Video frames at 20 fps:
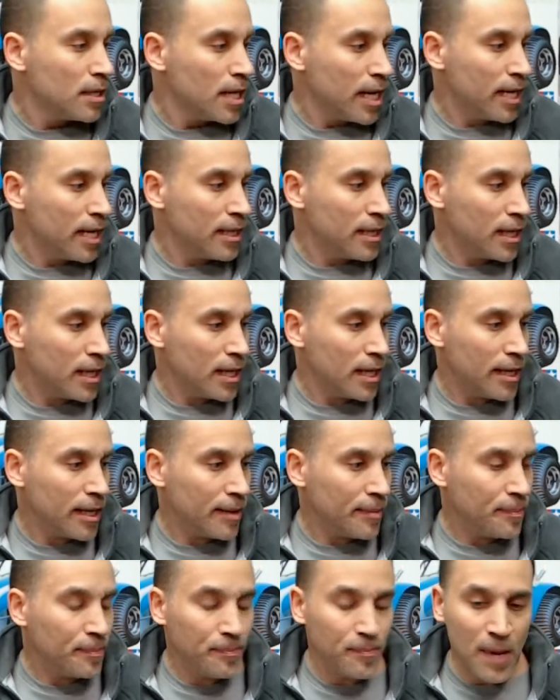and
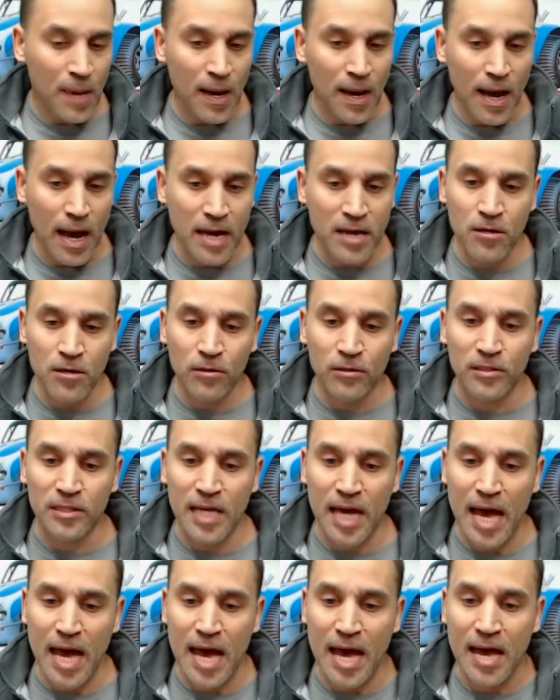I used
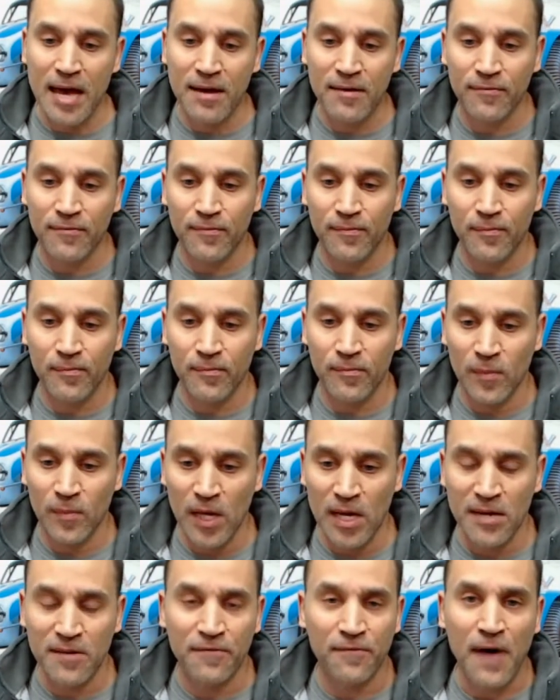to have
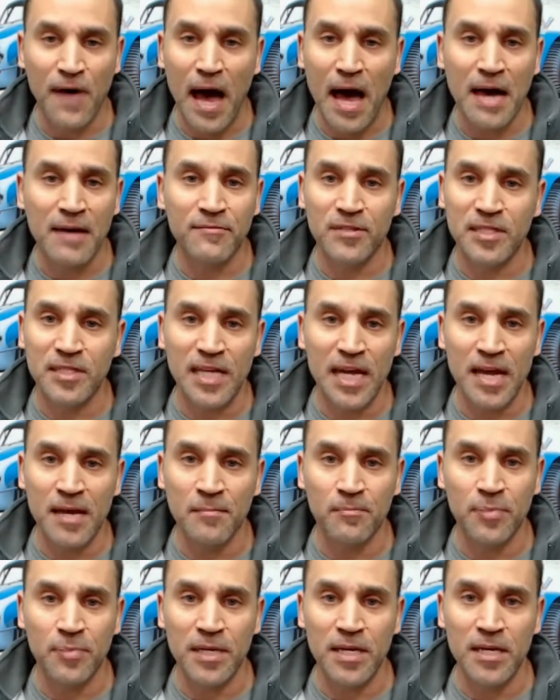like 5
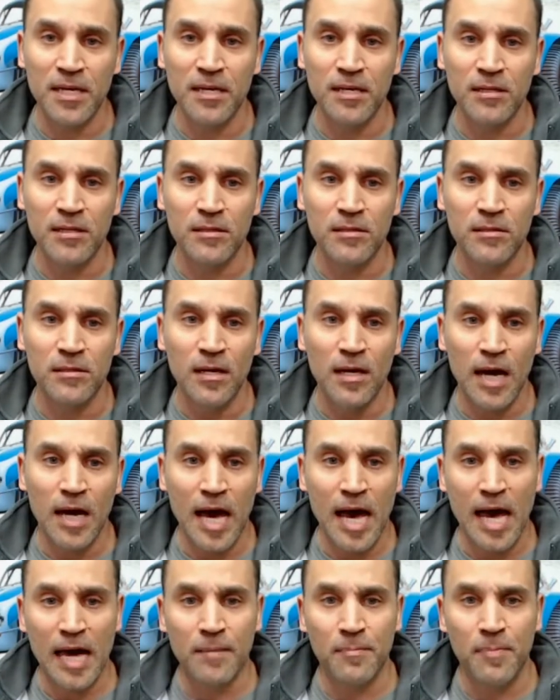Stampedes.
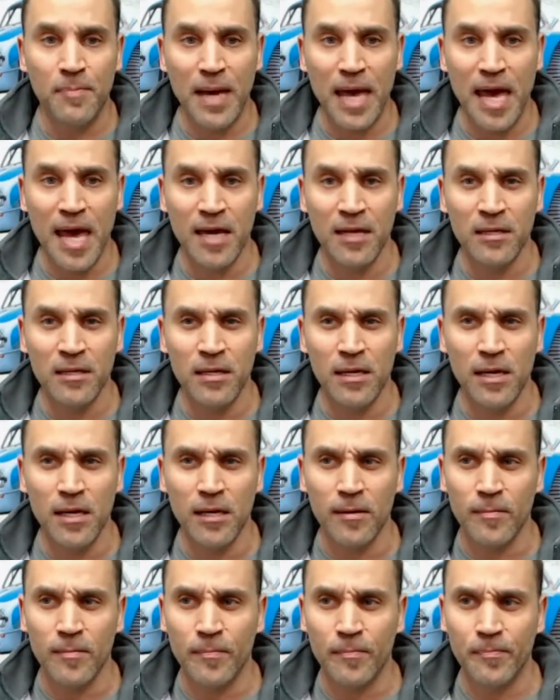I had a
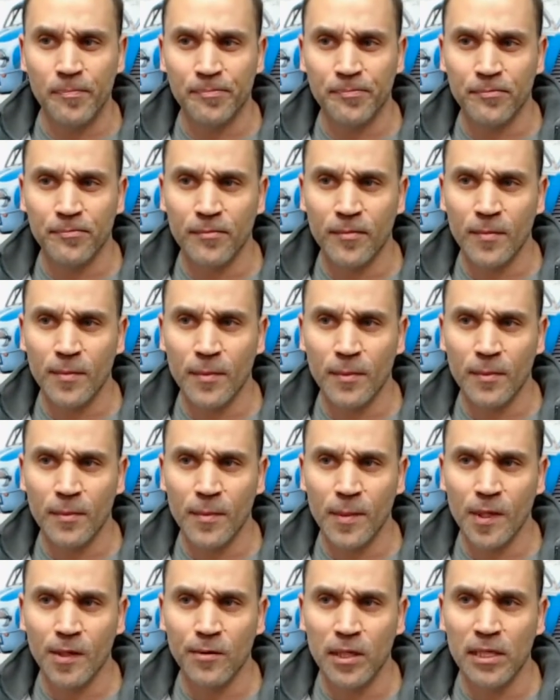Bandit.
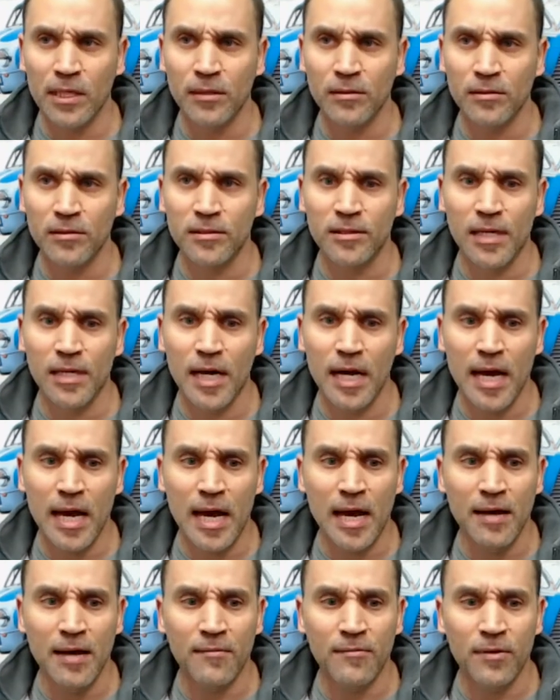What else did I
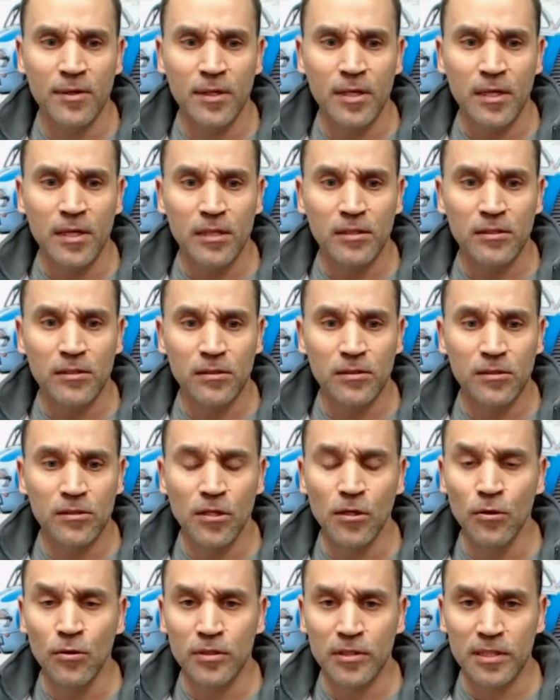have?
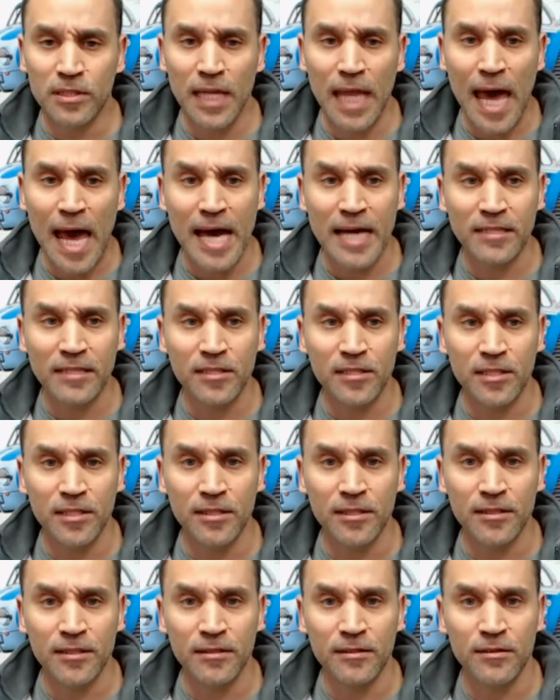2
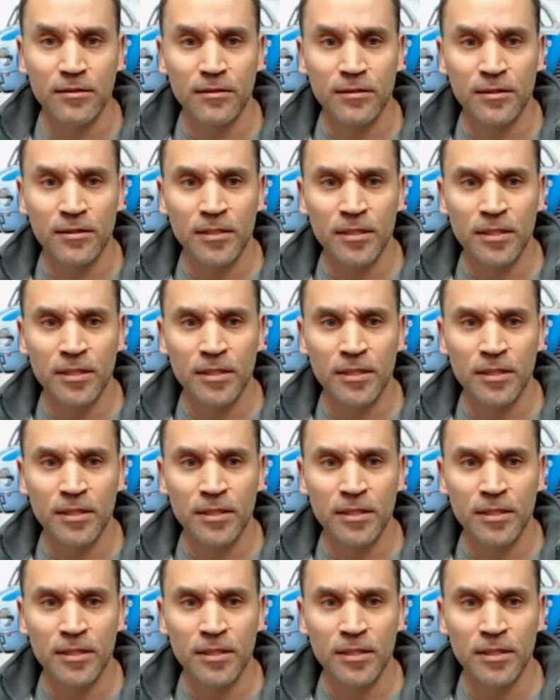Slashes,